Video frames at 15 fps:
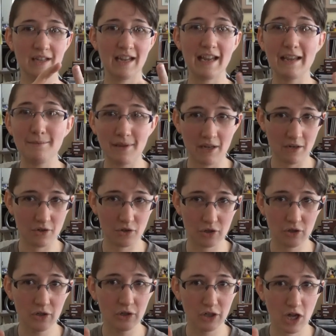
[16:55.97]

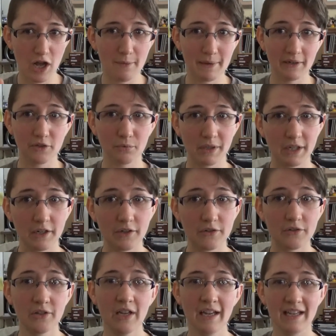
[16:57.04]
Image comics
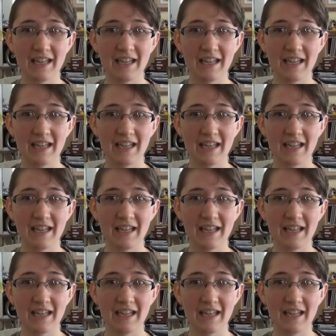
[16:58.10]
readers.